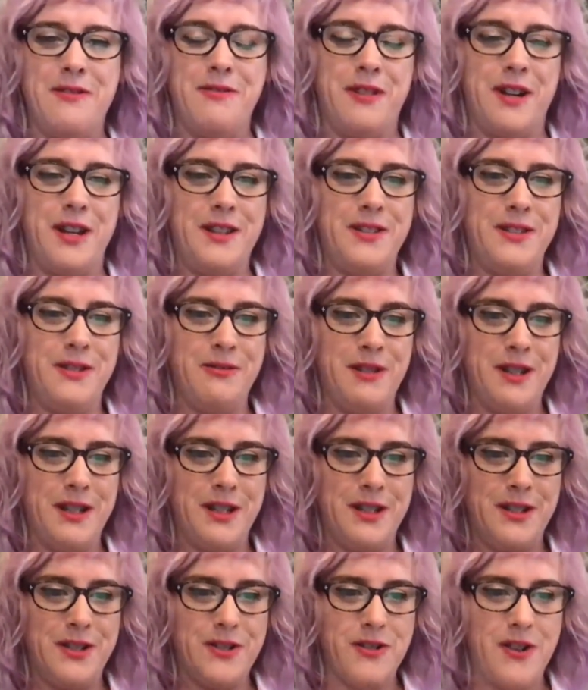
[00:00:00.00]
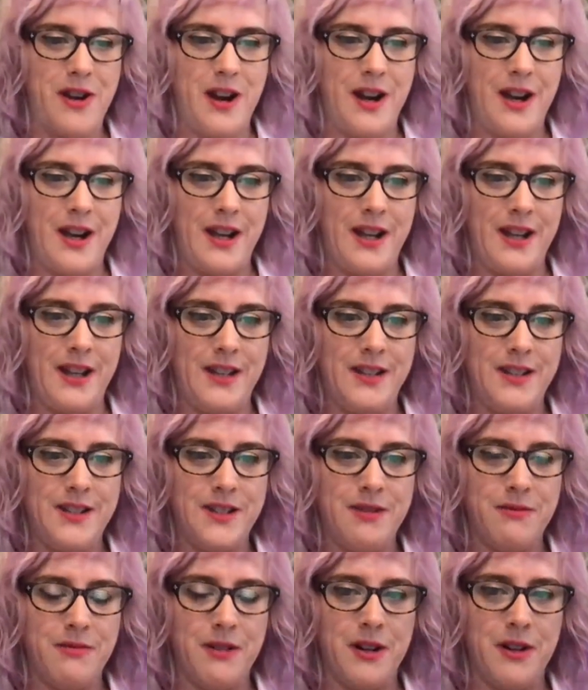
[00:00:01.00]
ways that we could try
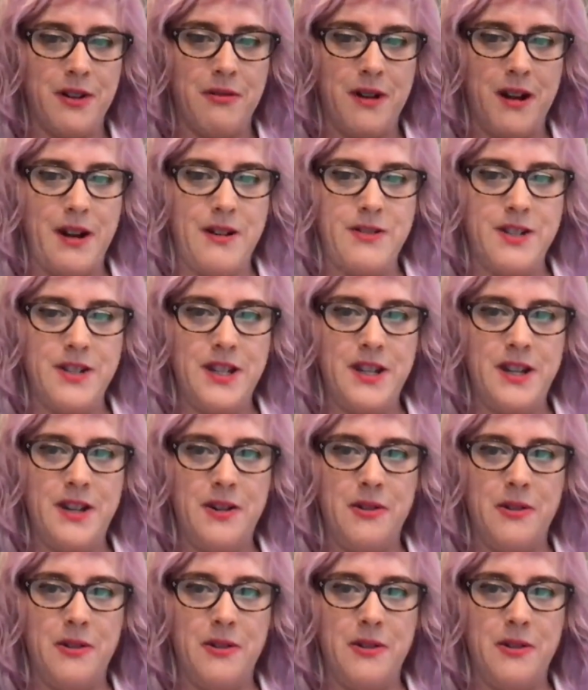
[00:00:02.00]
to work around it,